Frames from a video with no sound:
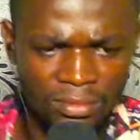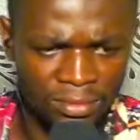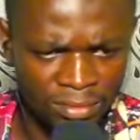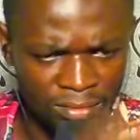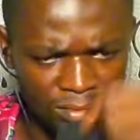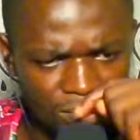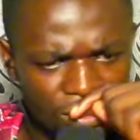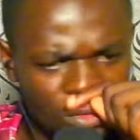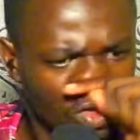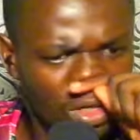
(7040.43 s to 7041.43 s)

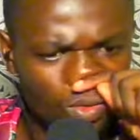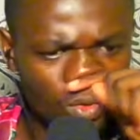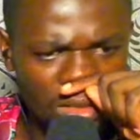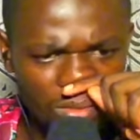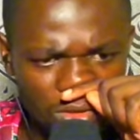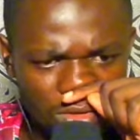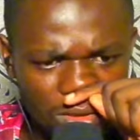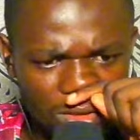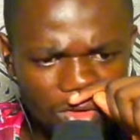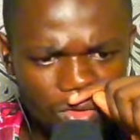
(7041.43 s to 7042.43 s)
Do I worry about
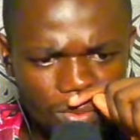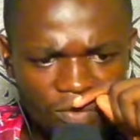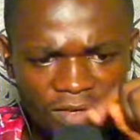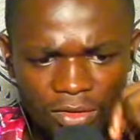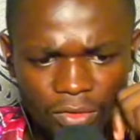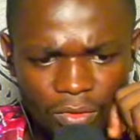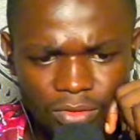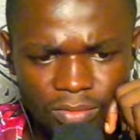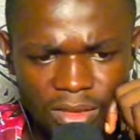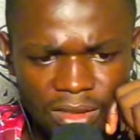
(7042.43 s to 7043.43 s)
this open fight towards
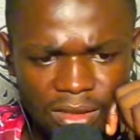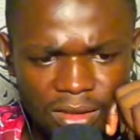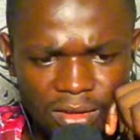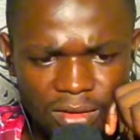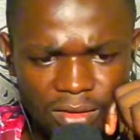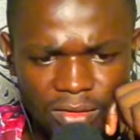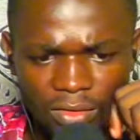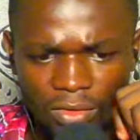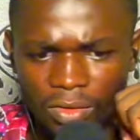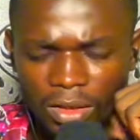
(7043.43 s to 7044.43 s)
my king?
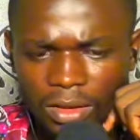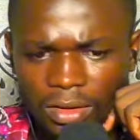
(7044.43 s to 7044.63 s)
Not really.